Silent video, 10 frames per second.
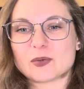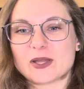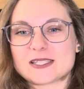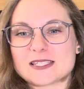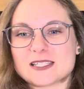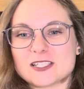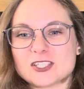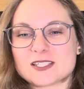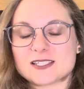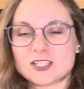I
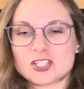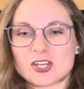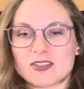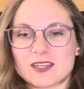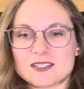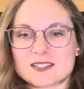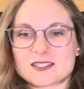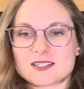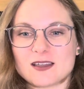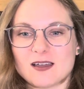stitched
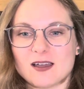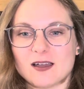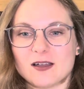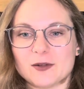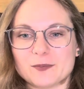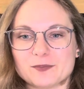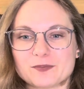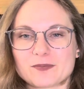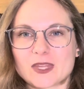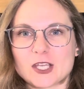this
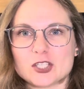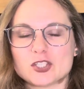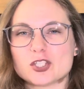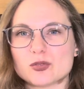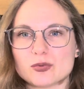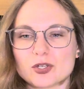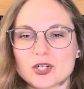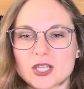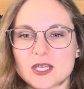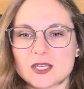June
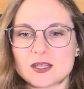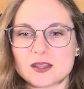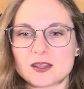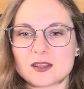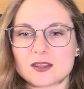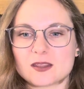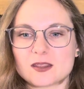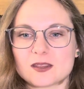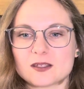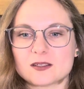30th
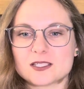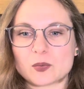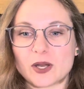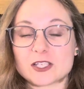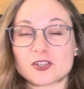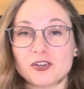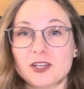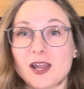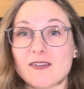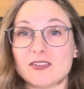is when I started
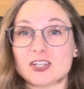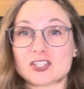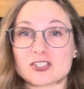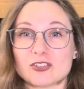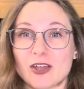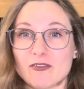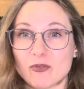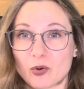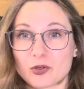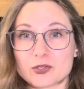it. I finished it July
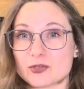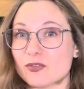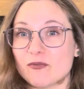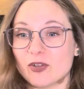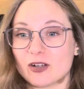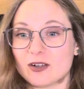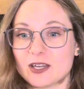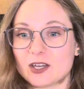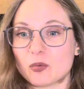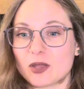4th, so it was a
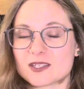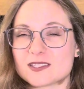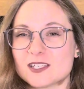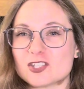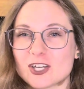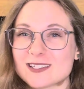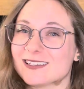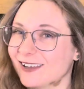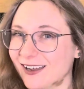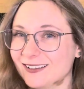very quick stitch. I
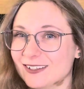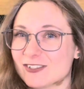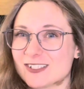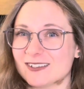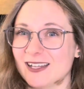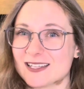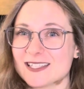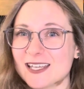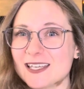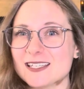did kind of leave it to the last
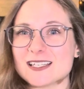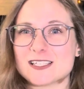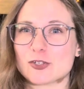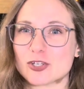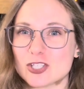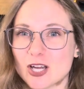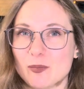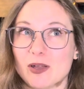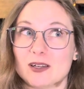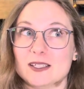second, considering she got
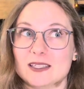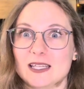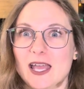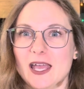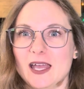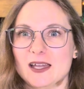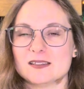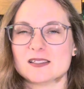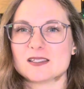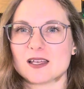married at the
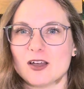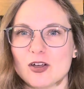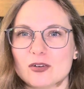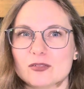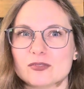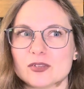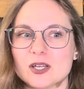end of